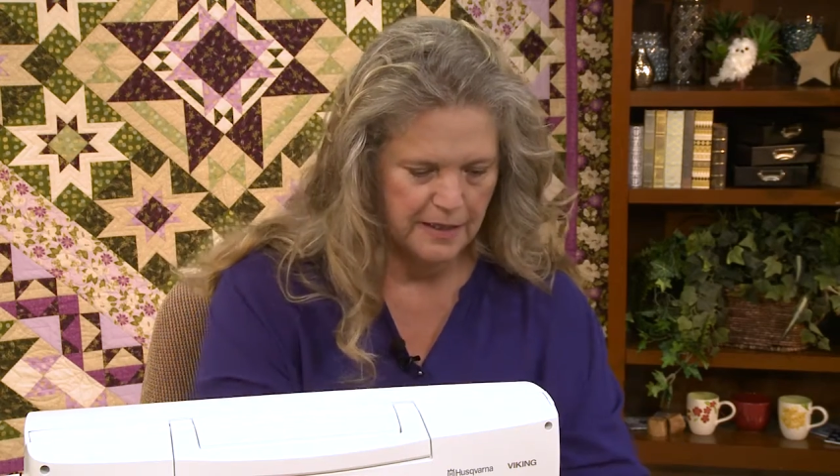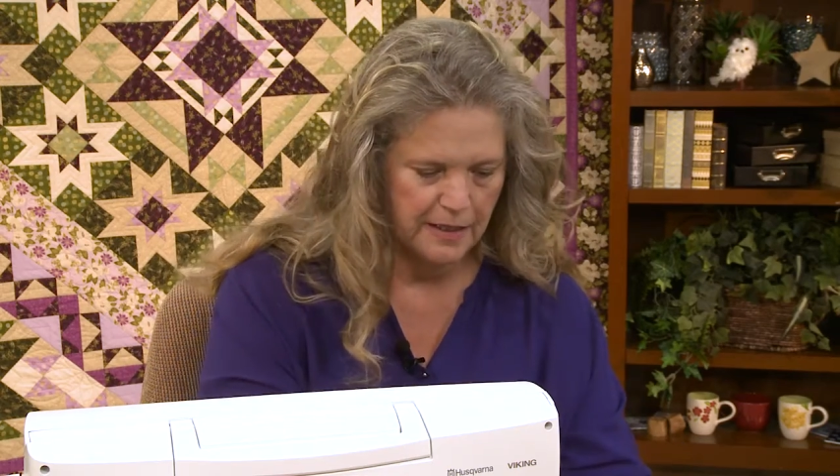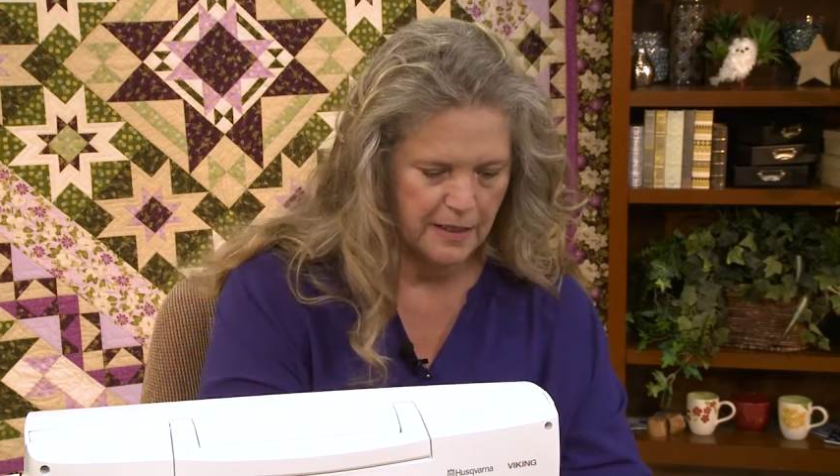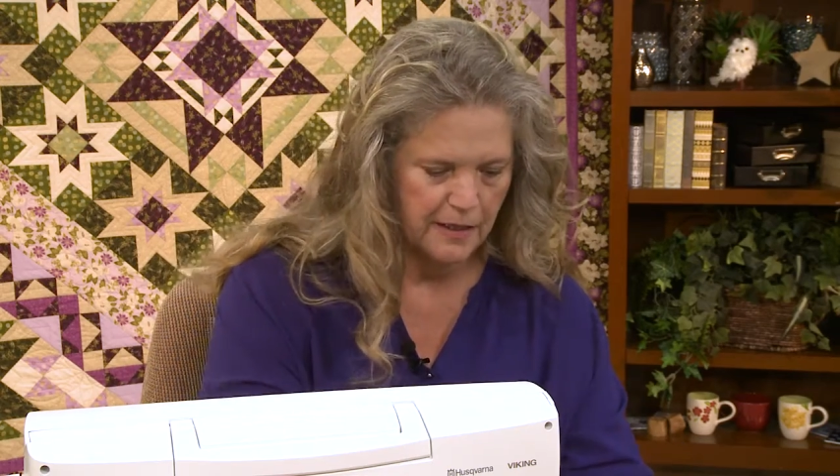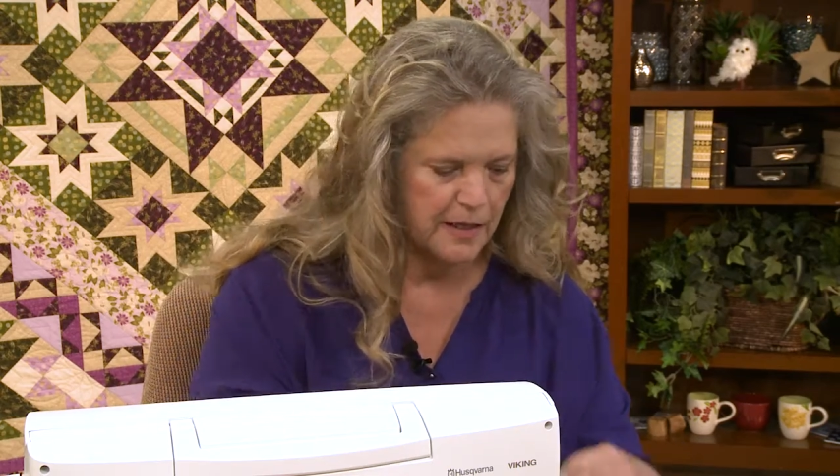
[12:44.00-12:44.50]

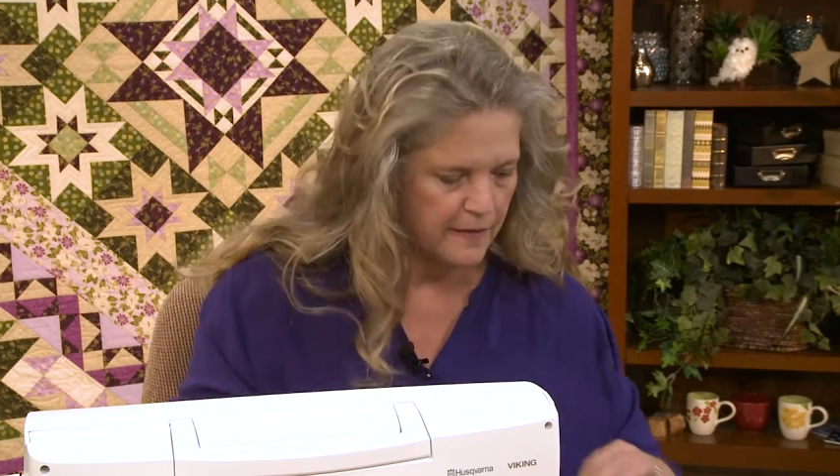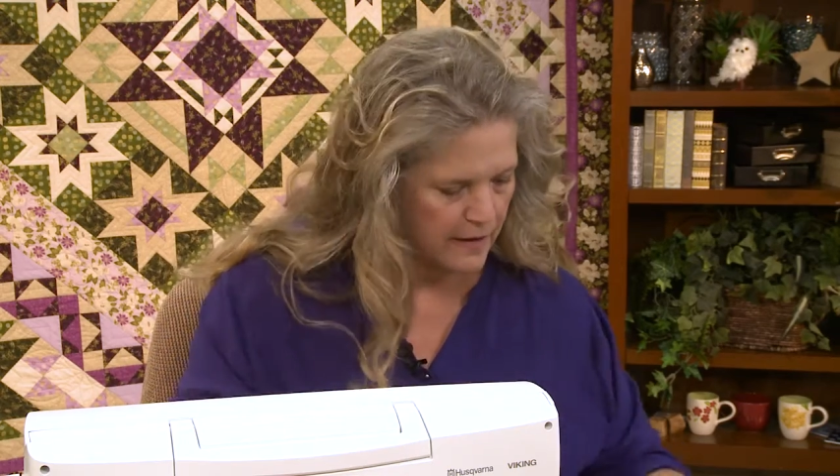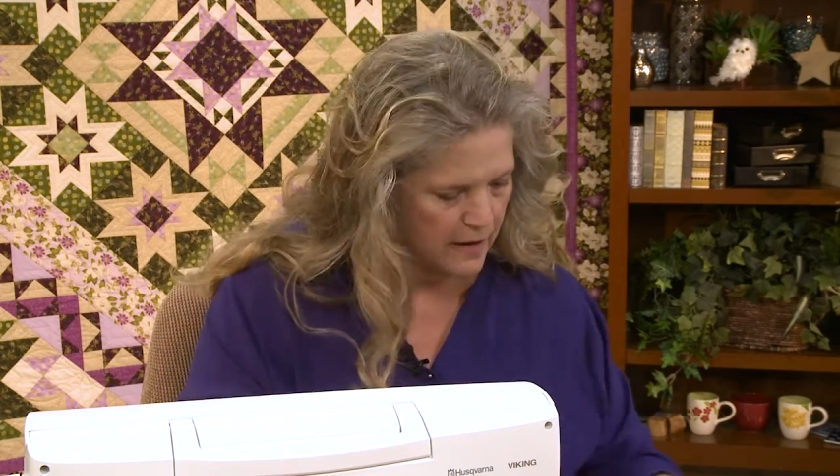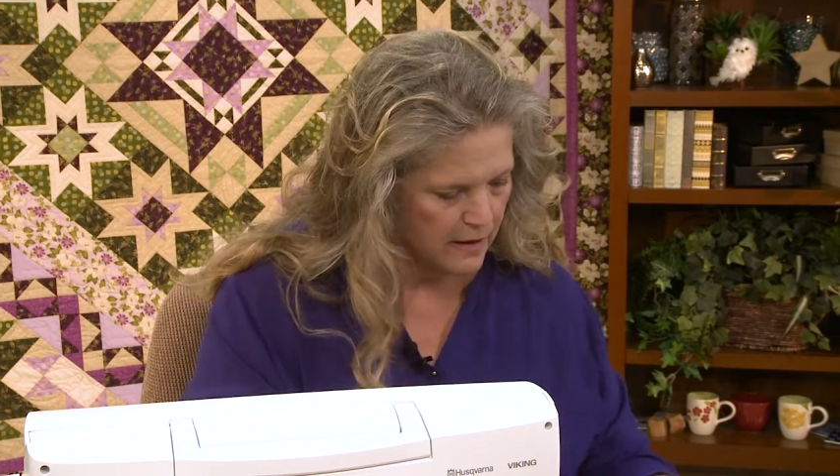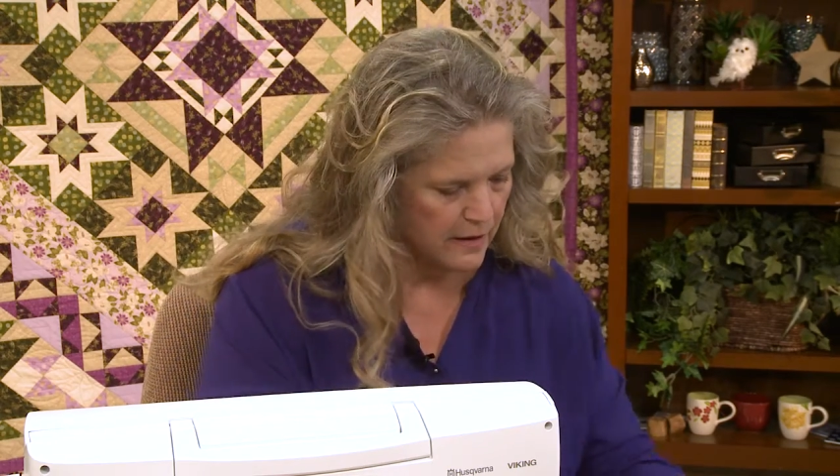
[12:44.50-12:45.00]
And I'll cut
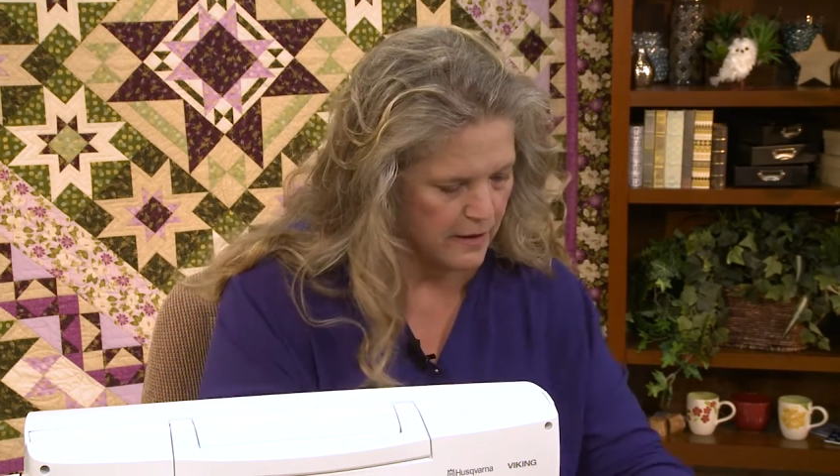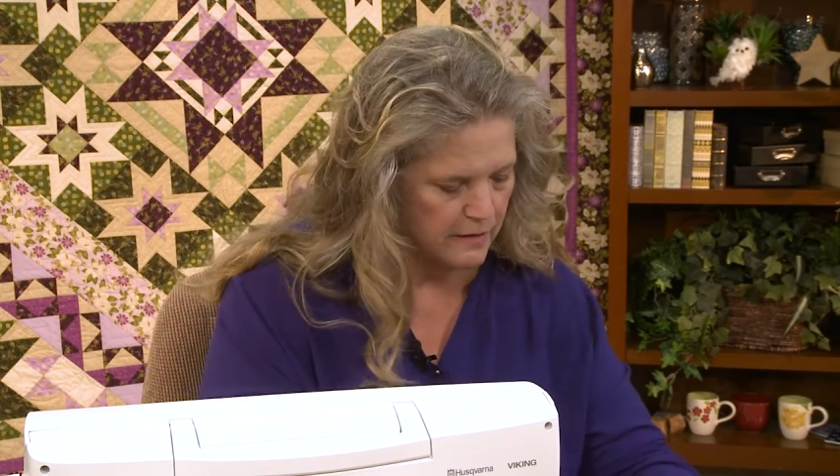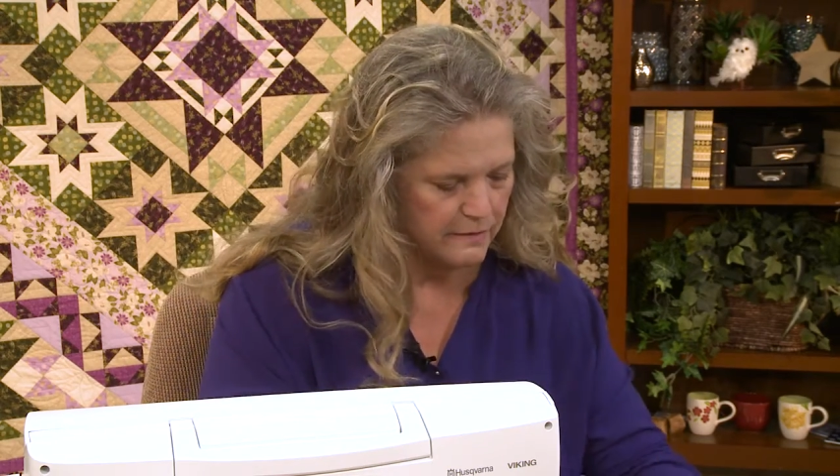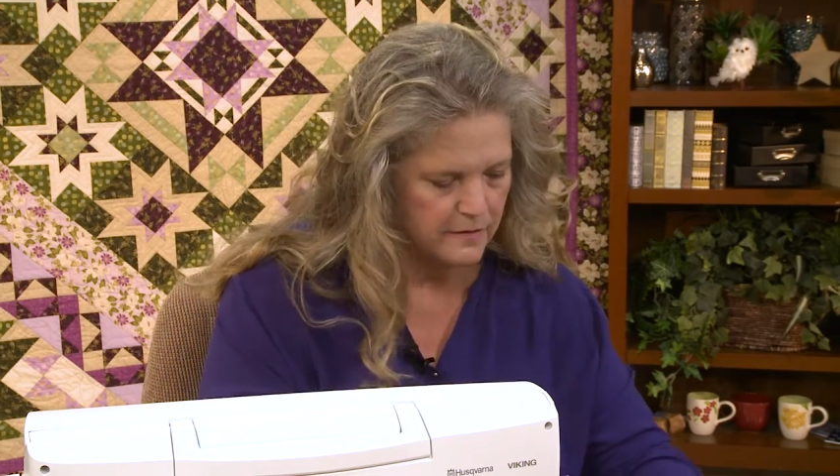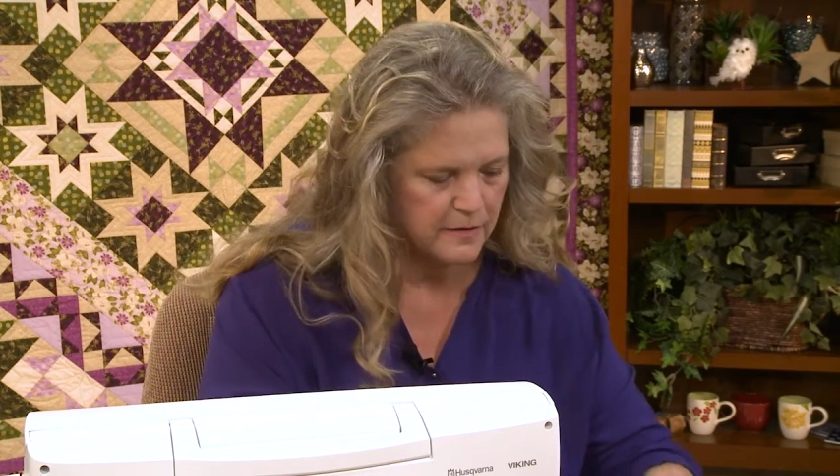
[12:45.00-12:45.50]
that off.